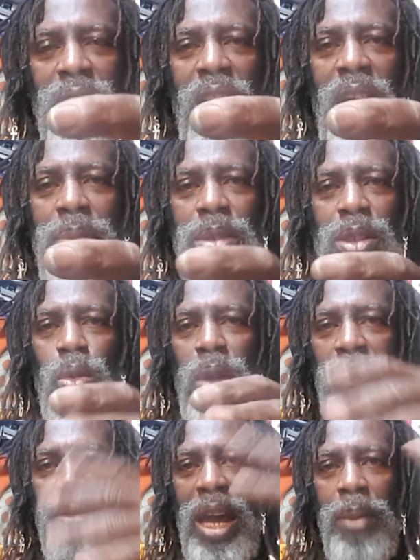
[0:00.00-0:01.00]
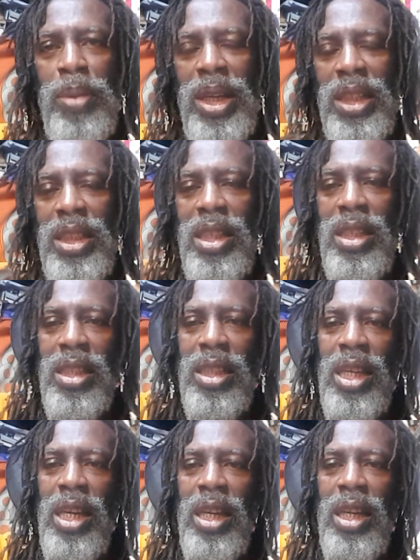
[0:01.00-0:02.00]
time. So one of the abilities
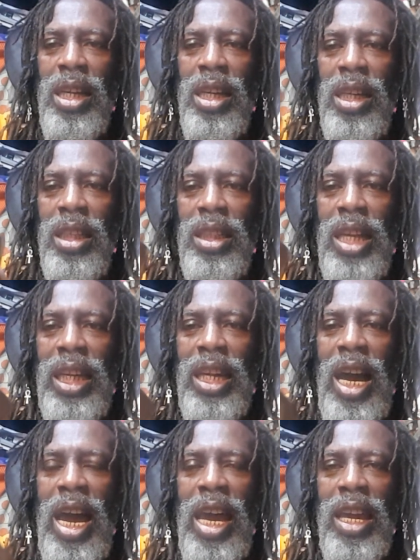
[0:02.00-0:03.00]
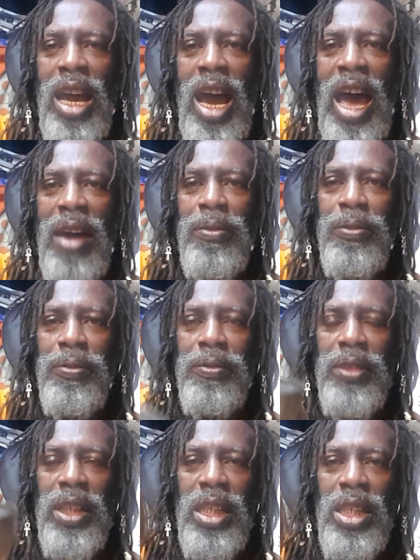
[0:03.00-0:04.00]
that I have
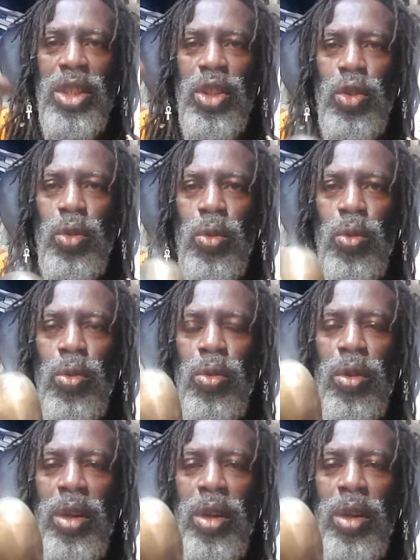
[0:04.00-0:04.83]
is to